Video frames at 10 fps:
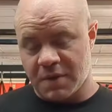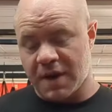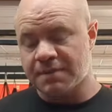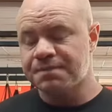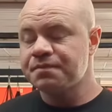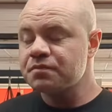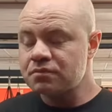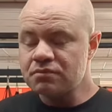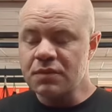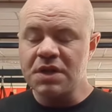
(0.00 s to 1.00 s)
right?
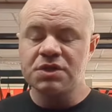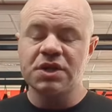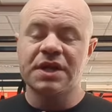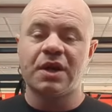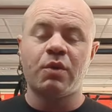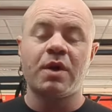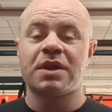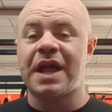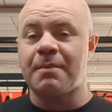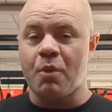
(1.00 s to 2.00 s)
So you can get away with a
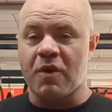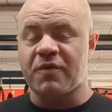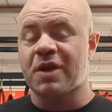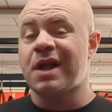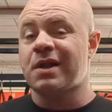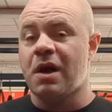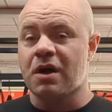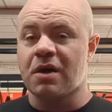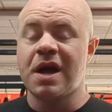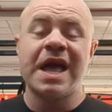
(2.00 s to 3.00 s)
lot more for a lot
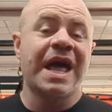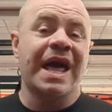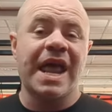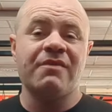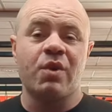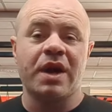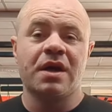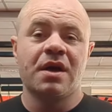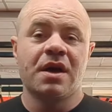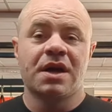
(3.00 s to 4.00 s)
longer at
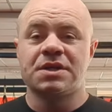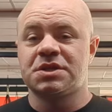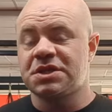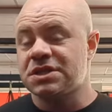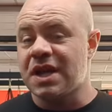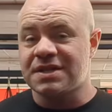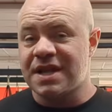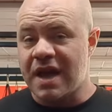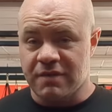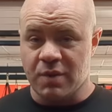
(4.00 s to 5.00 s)
heavyweight because there's just less
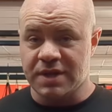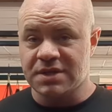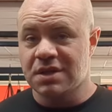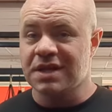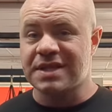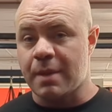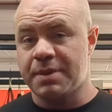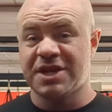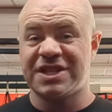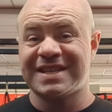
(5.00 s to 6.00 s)
heavyweights, less
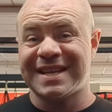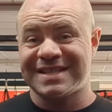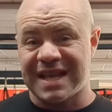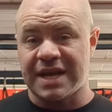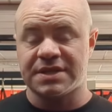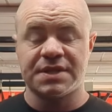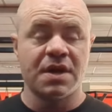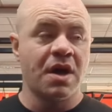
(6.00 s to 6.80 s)
competition at that size.